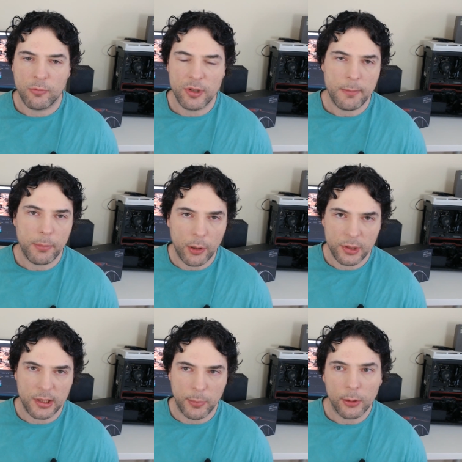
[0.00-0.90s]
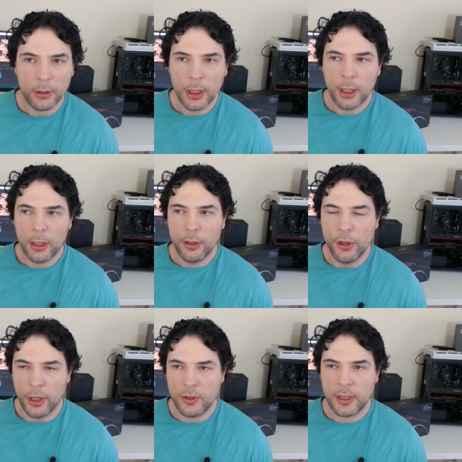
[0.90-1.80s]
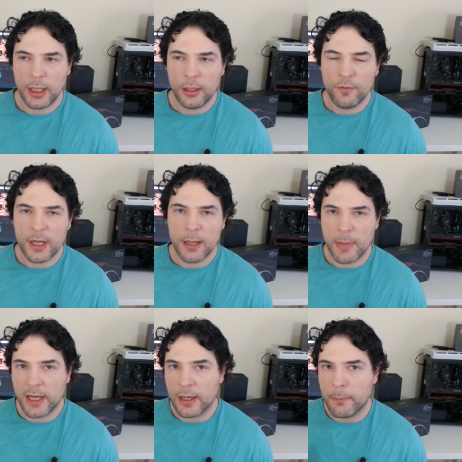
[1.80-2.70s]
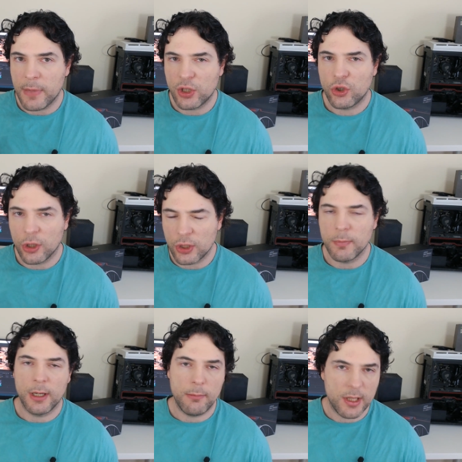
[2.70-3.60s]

Was it possible that NVIDIA made a misjudgment, a